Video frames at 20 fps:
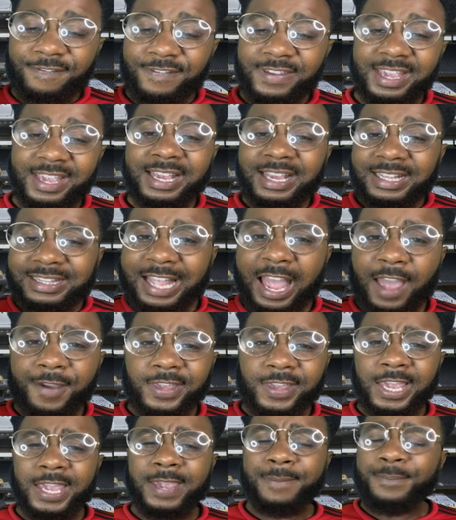thing
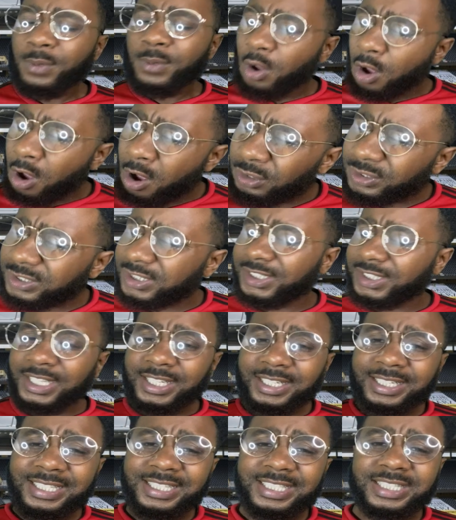that I keep
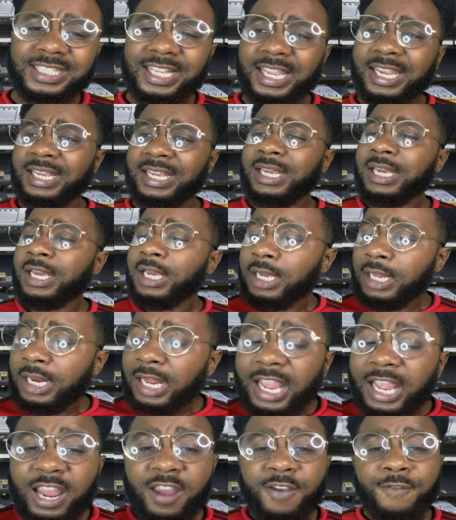constantly saying.
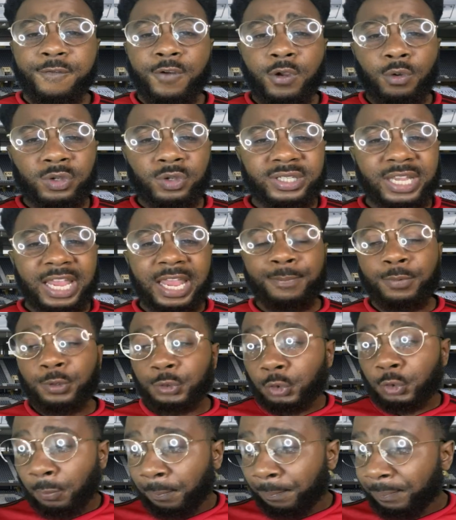If we was
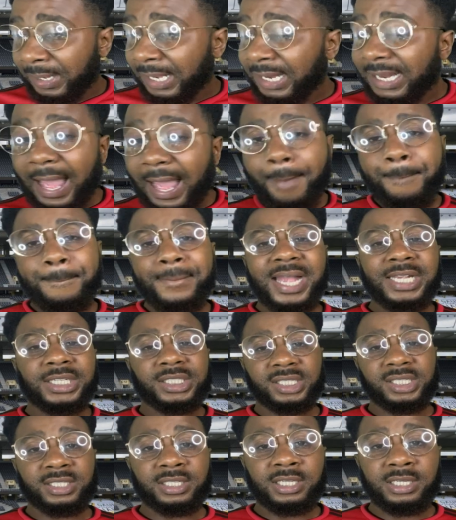able to be like
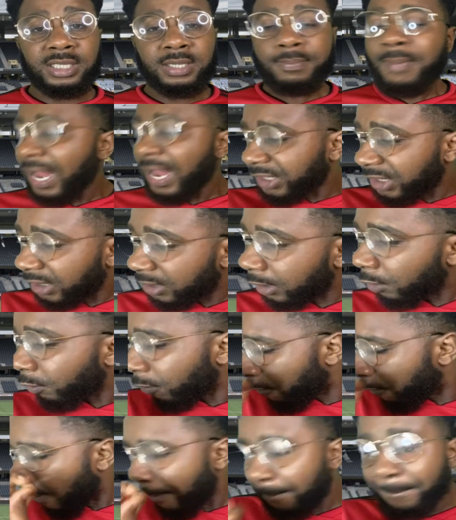Manchester City
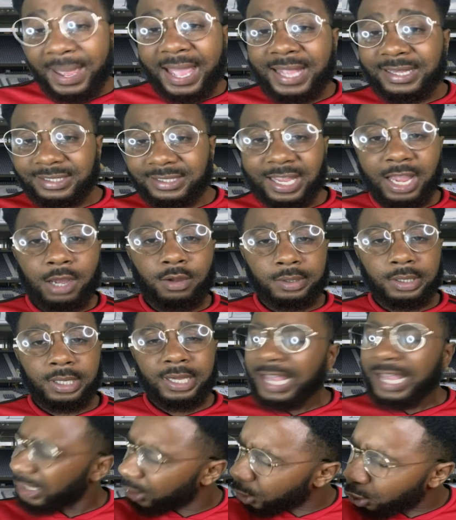with a man down,
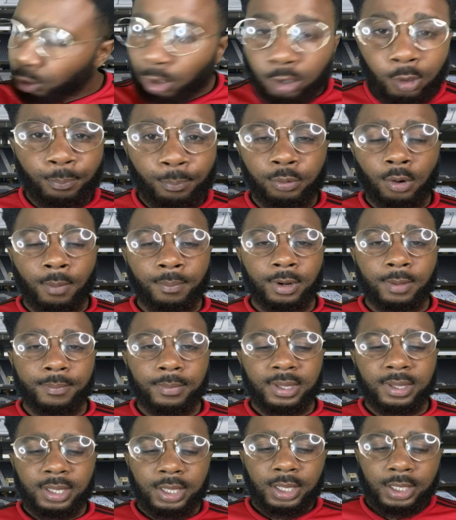it's not a
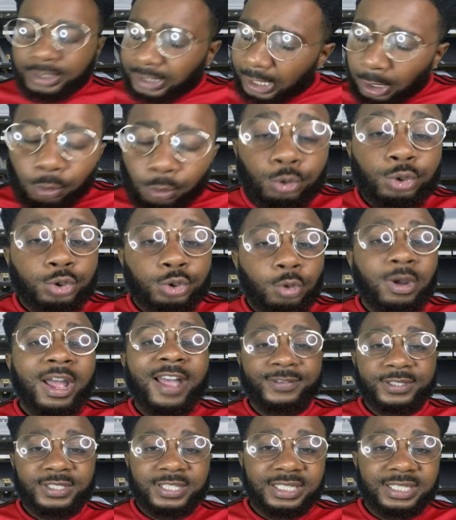problem. They will still
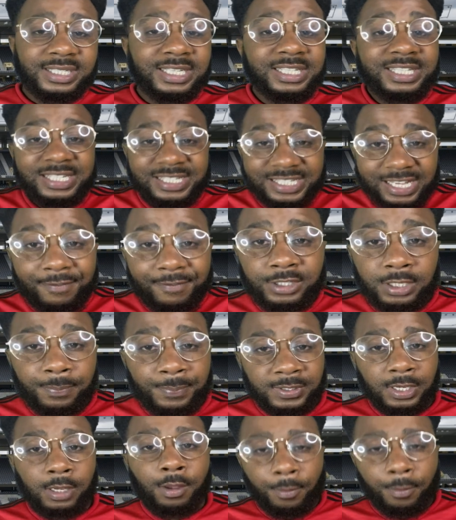have 60 to
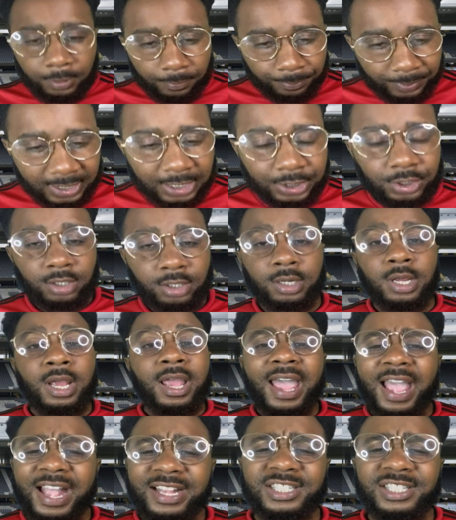70% of the possession
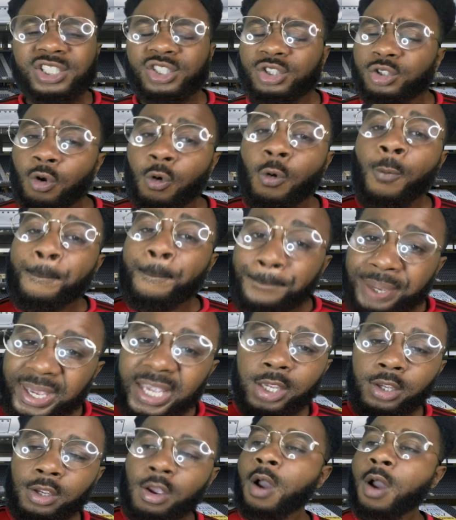and still
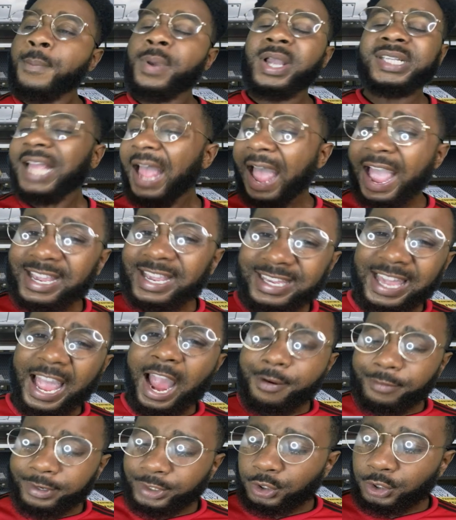beat Young Boys. I
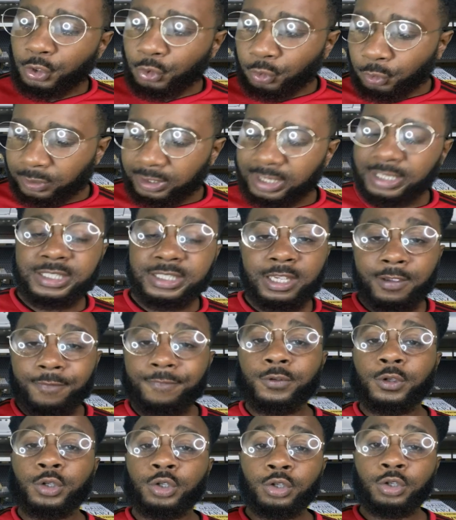guarantee you this, if